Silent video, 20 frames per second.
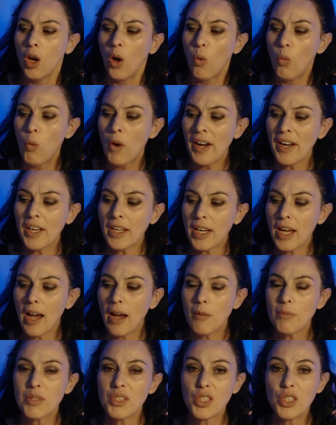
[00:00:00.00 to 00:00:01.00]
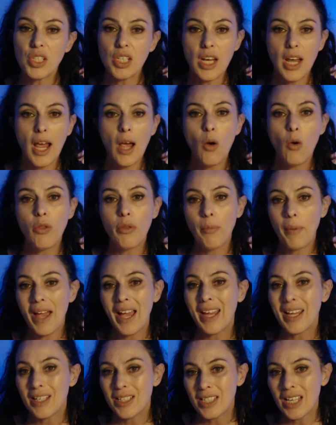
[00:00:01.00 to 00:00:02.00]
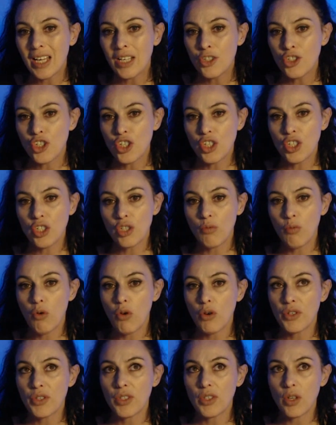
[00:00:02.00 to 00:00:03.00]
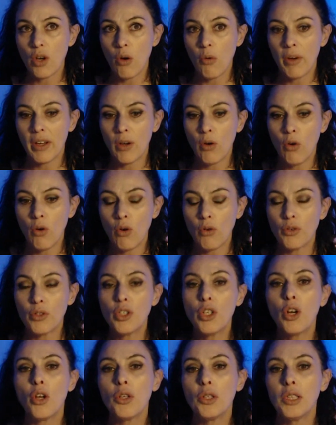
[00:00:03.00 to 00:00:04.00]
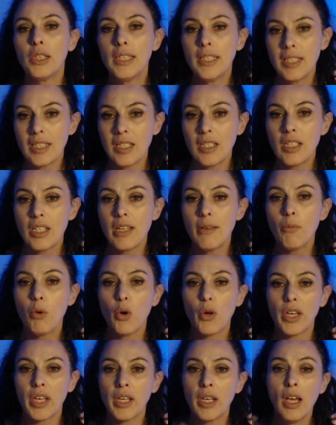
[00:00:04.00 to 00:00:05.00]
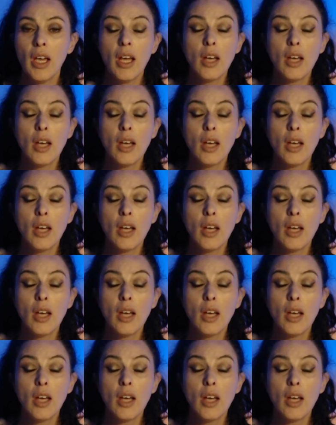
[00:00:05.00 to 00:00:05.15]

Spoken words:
When it comes to your health, pay attention to what is going on. You know, listen to your body,